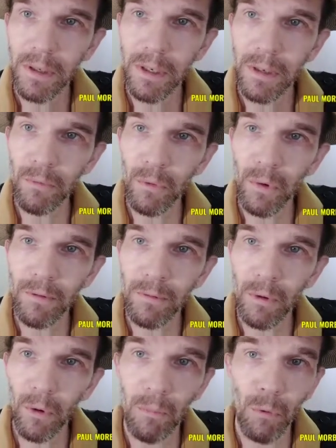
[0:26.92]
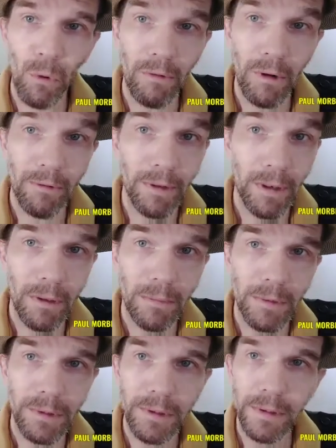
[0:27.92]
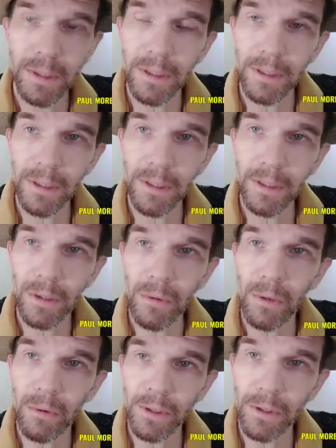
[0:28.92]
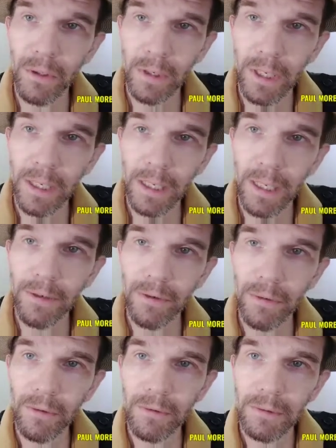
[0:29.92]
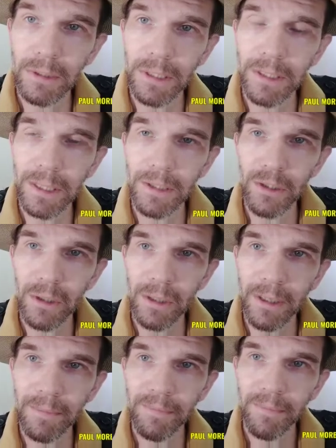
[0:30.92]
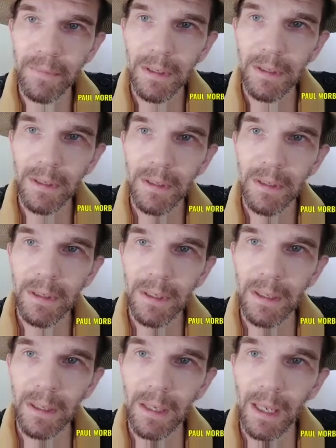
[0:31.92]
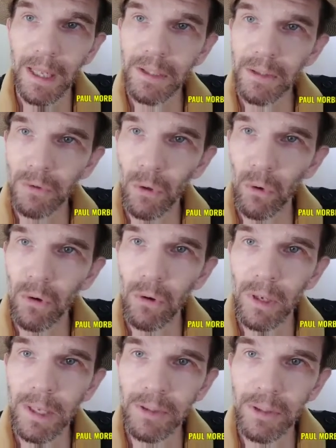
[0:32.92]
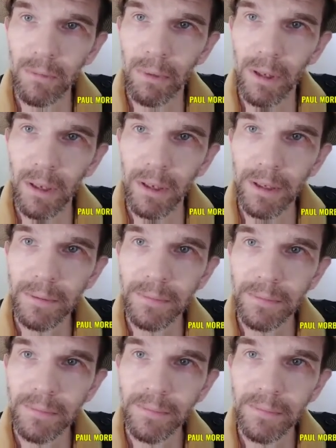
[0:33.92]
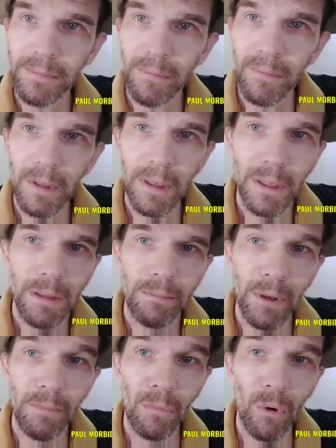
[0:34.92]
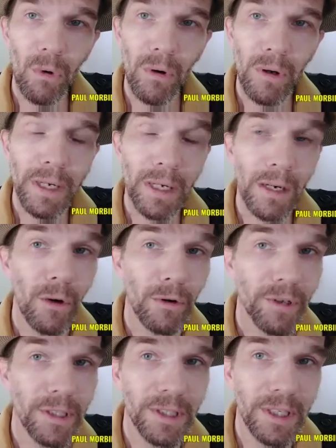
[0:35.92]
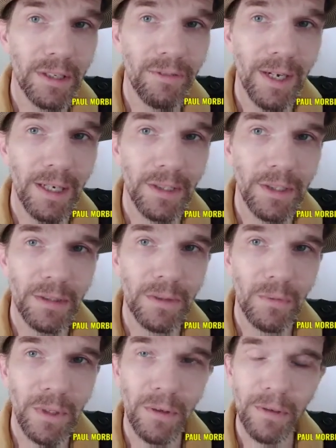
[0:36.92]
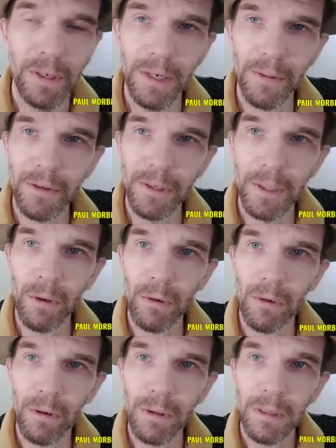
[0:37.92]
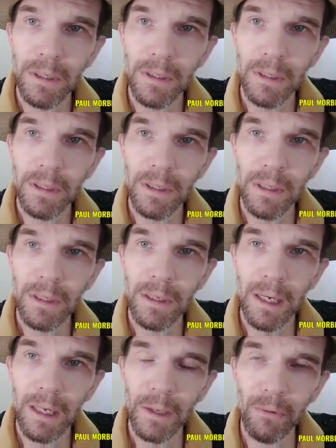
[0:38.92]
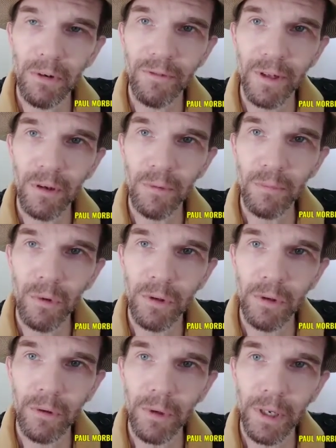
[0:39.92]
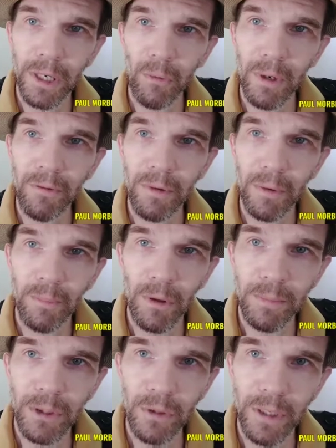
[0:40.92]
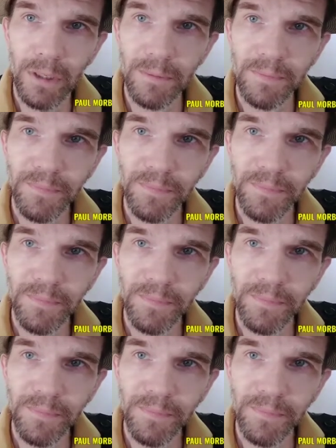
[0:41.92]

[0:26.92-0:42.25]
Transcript: in one or more of our films, then you know what you're getting into, essentially. Lots of gore, lots of blood, but more in an artistic fashion. We are not the typical Hollywood film where you're running away from the perpetrator.